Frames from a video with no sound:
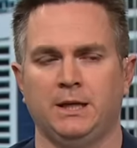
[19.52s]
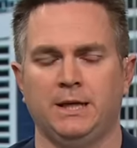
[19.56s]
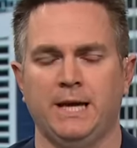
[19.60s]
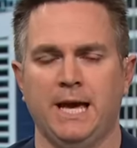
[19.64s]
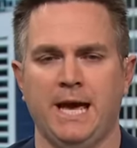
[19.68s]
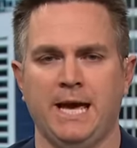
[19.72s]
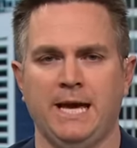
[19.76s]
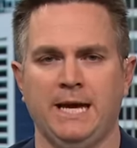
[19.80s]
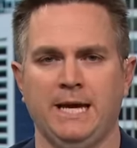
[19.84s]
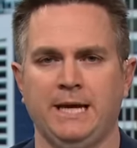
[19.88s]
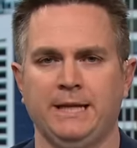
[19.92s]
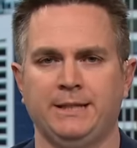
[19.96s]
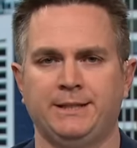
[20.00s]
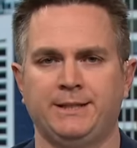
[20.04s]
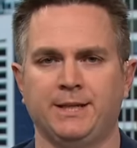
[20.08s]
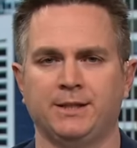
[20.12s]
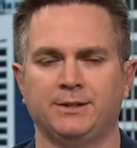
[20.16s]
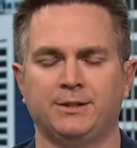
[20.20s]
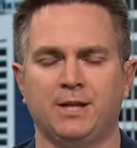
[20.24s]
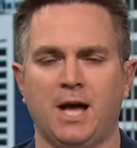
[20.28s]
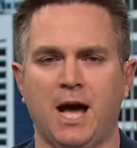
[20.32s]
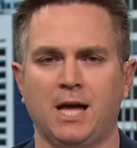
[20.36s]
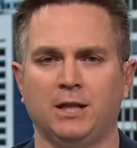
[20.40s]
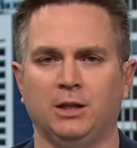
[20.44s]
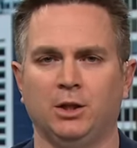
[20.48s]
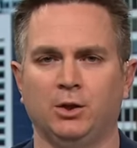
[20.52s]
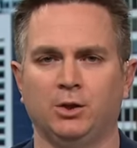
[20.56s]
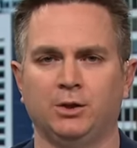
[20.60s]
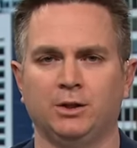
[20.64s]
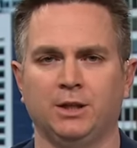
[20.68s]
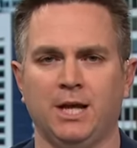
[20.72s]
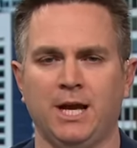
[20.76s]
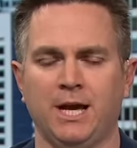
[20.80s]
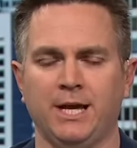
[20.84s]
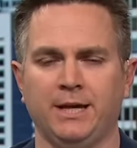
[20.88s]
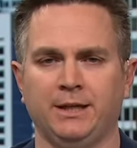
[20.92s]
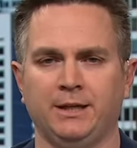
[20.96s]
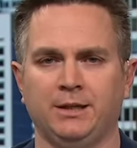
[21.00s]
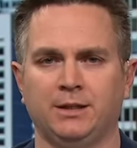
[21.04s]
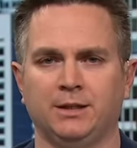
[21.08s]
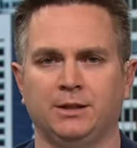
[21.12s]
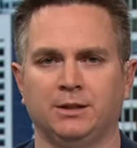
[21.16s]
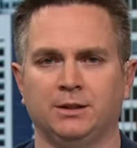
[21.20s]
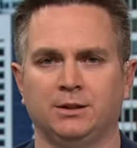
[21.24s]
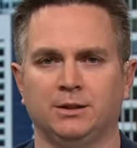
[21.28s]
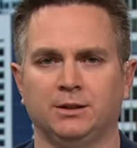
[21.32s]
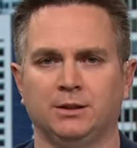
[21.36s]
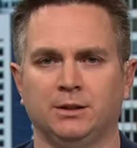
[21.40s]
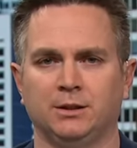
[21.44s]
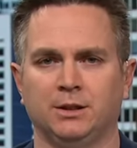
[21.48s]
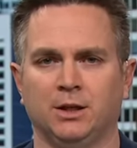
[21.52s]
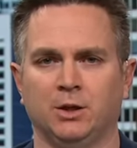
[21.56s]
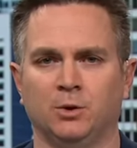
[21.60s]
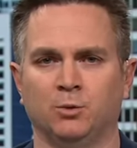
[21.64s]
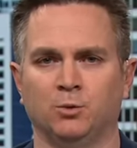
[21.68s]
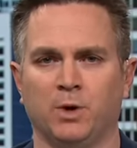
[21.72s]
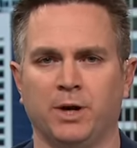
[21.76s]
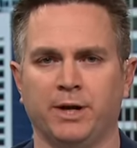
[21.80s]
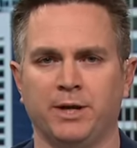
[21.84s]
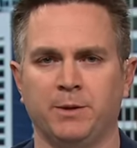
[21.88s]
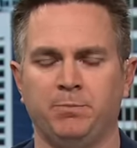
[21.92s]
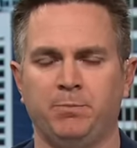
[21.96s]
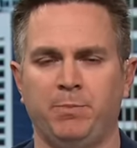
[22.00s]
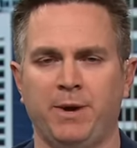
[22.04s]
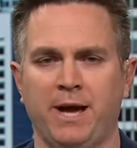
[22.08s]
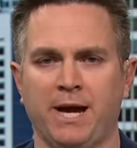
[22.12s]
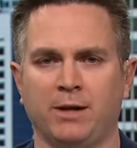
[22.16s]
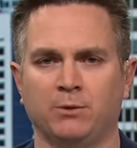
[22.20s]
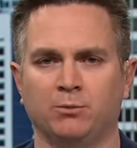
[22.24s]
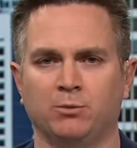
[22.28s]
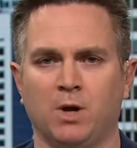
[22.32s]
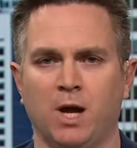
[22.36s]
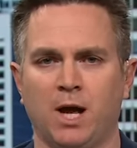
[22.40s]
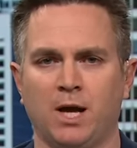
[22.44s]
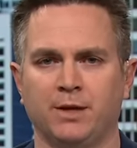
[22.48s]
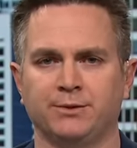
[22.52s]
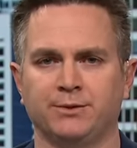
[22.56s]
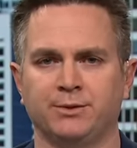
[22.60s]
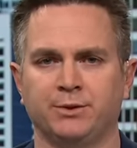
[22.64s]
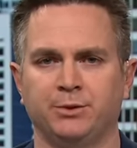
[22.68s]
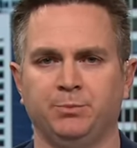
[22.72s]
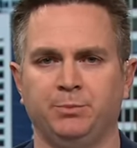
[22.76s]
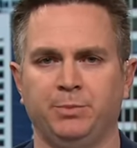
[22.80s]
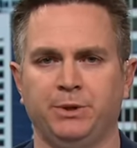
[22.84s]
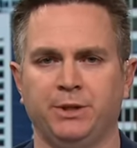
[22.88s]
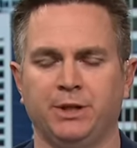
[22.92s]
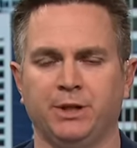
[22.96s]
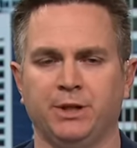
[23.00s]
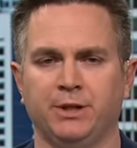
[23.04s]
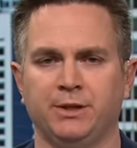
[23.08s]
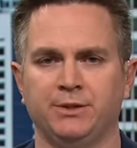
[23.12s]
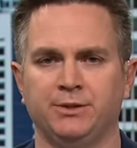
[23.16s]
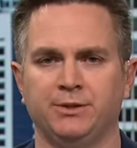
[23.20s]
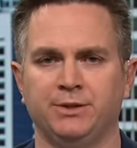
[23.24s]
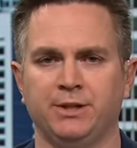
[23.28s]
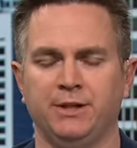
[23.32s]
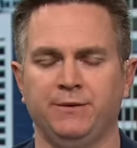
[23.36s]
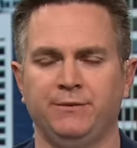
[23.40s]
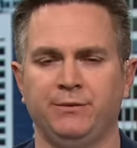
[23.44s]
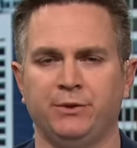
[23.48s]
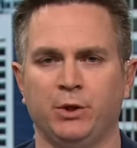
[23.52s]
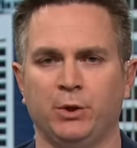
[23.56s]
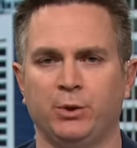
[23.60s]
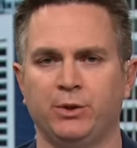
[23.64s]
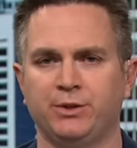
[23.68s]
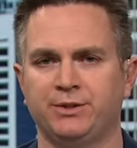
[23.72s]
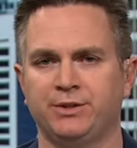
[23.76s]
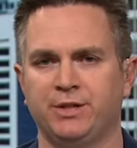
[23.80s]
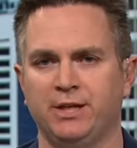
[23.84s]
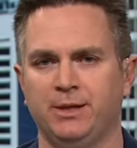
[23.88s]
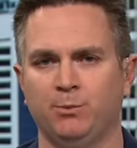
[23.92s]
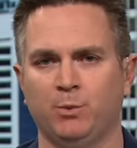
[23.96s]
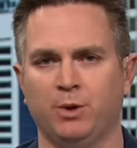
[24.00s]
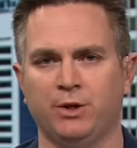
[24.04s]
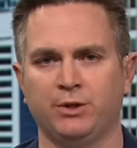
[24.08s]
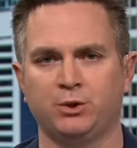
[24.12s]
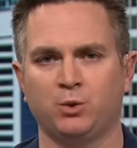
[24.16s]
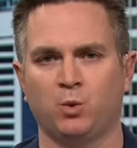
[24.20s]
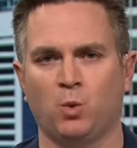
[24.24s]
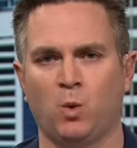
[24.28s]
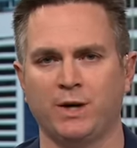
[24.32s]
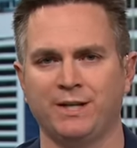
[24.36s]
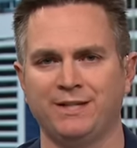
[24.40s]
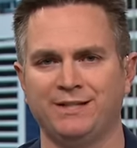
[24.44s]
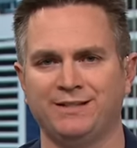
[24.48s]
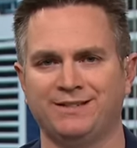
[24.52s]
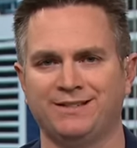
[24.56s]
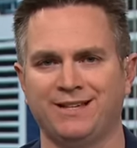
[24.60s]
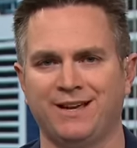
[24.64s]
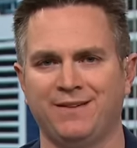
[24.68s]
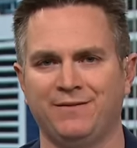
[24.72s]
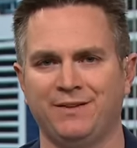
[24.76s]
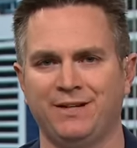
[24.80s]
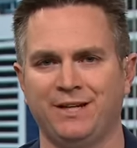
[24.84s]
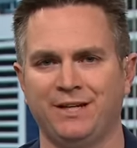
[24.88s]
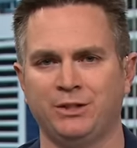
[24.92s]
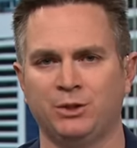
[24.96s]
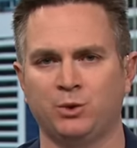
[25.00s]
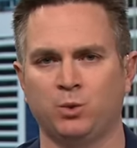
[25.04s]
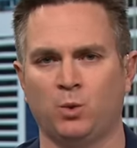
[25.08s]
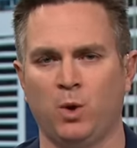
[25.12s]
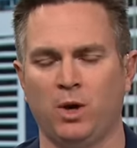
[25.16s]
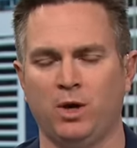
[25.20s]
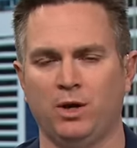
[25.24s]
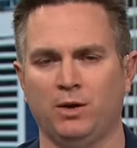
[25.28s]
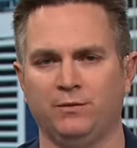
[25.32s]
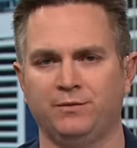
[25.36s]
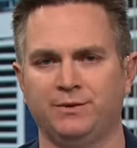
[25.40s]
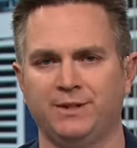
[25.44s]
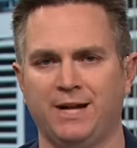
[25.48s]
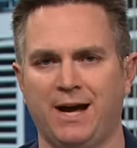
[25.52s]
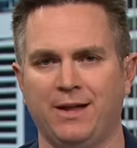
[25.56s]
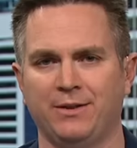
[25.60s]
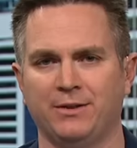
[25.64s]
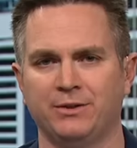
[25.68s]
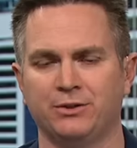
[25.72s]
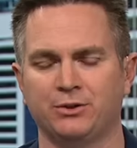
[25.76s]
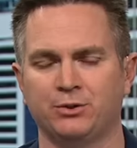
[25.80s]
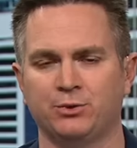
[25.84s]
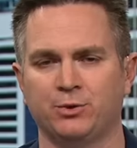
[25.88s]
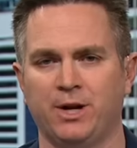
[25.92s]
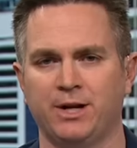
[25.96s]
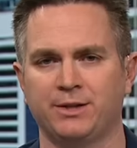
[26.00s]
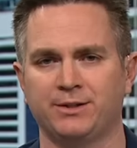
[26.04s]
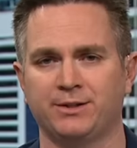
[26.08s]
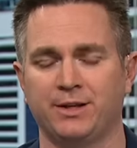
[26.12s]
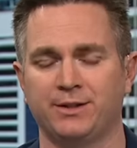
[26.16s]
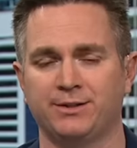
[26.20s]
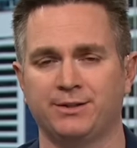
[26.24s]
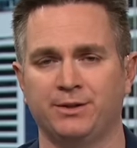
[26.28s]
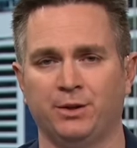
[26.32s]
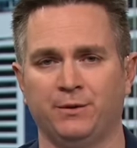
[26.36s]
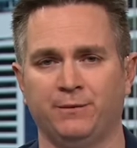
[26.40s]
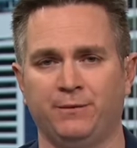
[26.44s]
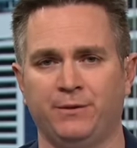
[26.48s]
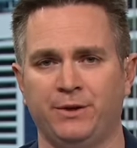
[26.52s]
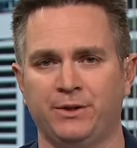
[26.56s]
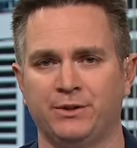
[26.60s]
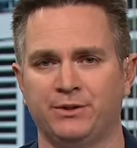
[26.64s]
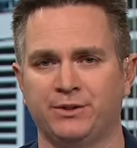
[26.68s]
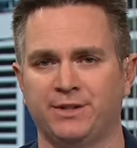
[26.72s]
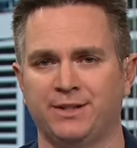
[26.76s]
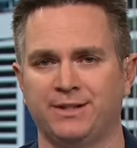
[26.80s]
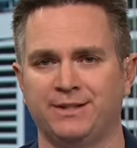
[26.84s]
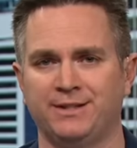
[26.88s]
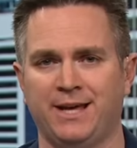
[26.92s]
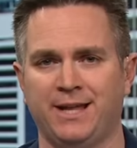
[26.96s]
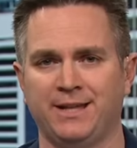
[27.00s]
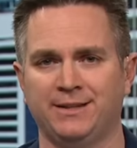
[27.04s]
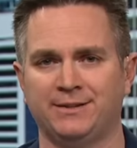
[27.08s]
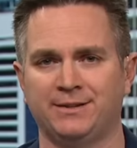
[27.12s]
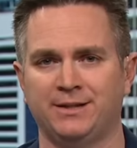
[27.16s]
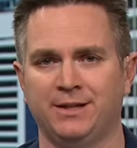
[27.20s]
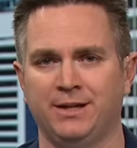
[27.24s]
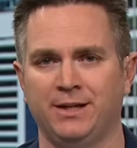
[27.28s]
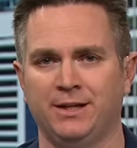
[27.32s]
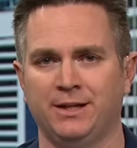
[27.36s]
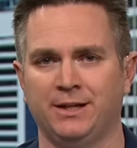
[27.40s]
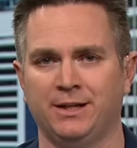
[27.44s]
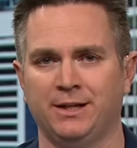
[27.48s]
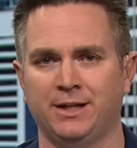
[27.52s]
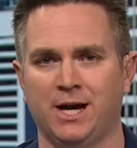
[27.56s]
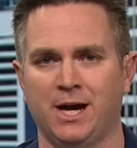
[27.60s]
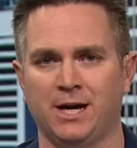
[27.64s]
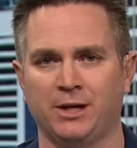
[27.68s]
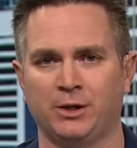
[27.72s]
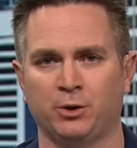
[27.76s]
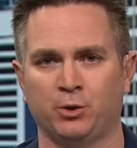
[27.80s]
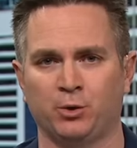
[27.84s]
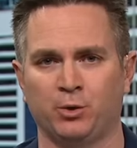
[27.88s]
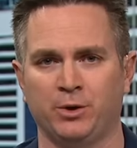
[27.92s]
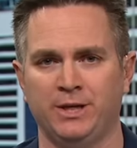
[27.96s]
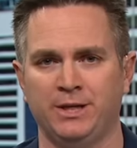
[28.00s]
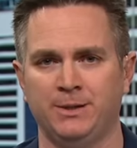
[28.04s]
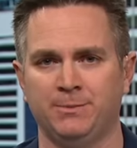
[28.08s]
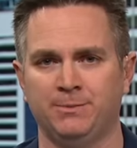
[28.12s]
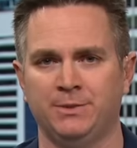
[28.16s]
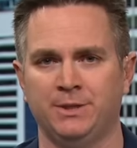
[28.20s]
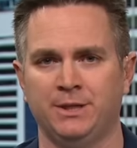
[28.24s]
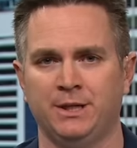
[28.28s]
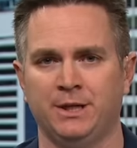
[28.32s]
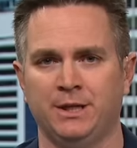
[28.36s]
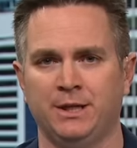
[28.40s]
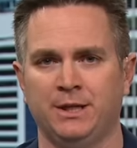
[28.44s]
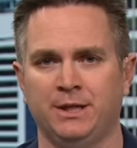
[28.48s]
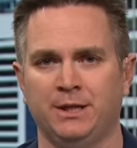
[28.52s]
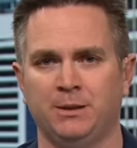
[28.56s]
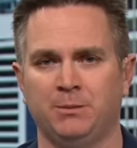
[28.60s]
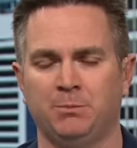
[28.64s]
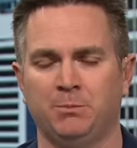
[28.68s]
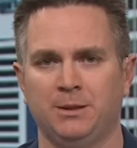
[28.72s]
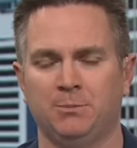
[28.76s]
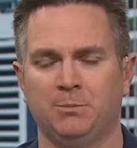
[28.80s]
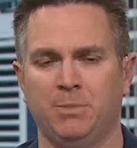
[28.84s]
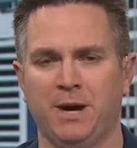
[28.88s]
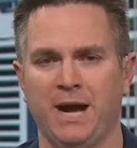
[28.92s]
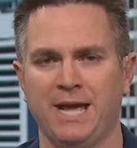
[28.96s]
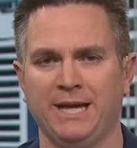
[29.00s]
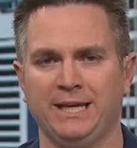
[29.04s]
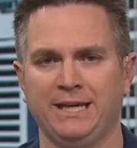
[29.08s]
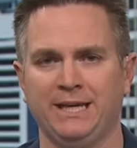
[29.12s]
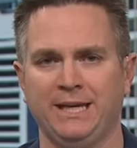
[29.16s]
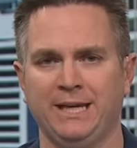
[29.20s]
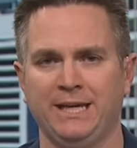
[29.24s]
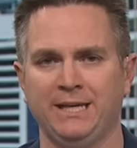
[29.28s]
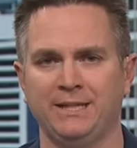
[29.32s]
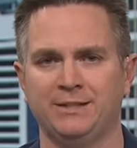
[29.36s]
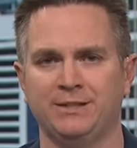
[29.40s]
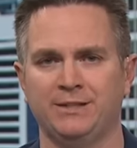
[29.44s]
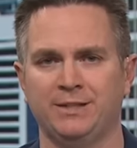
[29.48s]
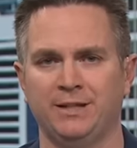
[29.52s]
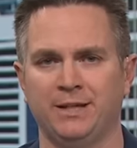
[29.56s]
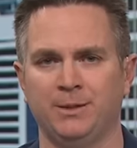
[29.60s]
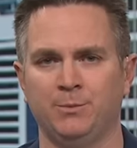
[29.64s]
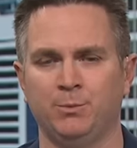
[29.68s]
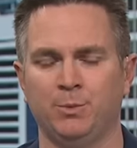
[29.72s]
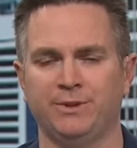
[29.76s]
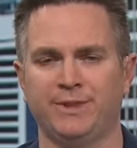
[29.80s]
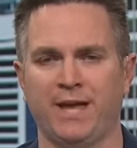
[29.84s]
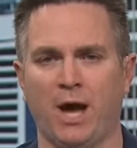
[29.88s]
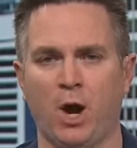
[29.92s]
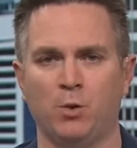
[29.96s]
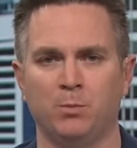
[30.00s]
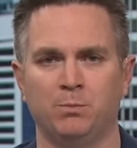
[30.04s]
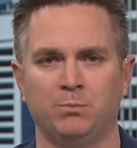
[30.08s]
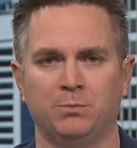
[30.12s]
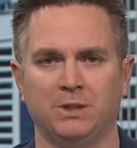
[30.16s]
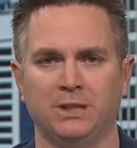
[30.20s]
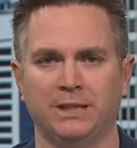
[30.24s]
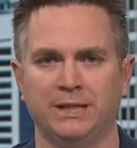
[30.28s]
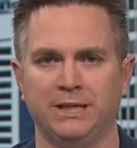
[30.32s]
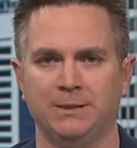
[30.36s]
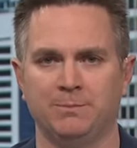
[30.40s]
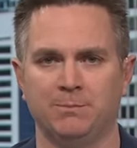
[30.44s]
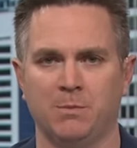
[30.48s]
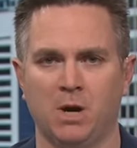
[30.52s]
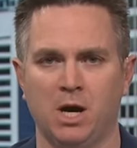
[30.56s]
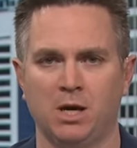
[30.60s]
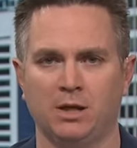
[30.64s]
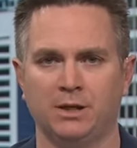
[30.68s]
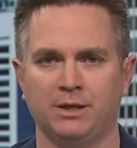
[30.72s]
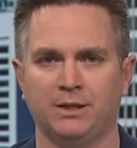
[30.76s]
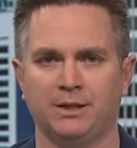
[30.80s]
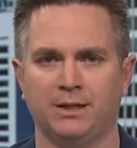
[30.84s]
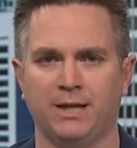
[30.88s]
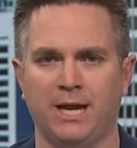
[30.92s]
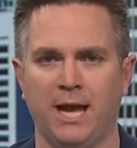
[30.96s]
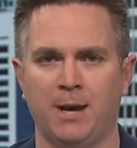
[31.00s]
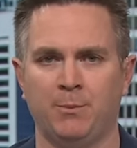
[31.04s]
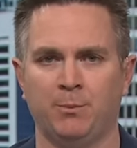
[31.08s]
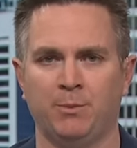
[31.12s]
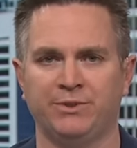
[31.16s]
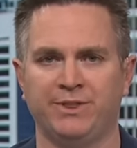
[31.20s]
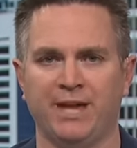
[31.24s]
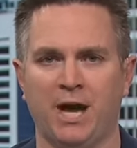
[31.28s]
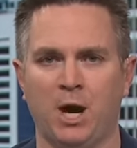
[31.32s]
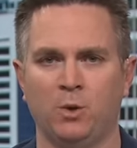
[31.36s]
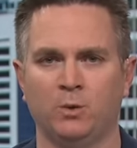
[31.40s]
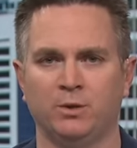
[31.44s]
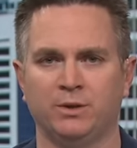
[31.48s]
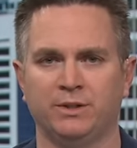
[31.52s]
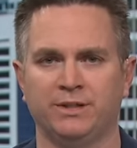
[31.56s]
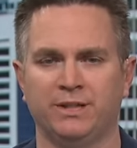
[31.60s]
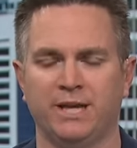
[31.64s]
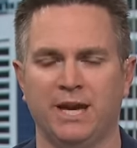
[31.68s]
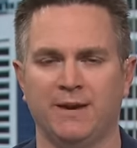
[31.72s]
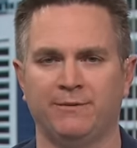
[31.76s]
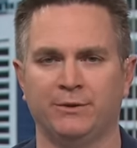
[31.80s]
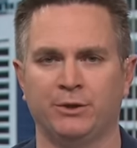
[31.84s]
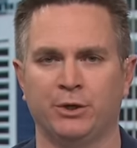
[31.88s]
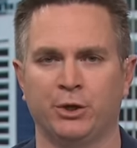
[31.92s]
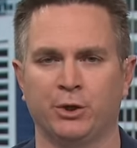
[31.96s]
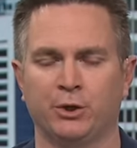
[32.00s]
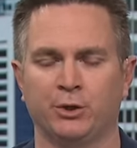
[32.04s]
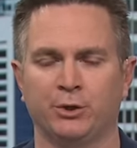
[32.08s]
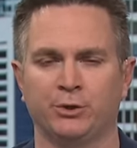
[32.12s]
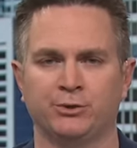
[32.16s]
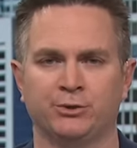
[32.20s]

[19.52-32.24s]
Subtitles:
Yeah, it does not look like a run-it-back roster, because even though this team went 27-12 down the stretch, they still finished the 10th seed and got creamed by a Kings team without Malik Monk and without Kevin Huerter.